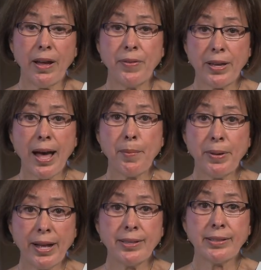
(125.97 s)
of the
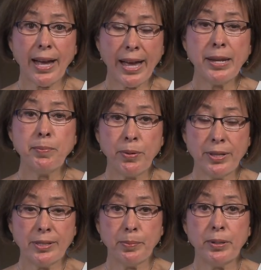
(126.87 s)
Commandant's guiding
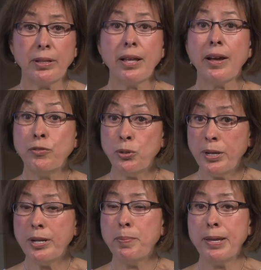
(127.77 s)
principle of
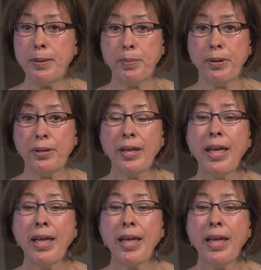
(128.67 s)
duty to people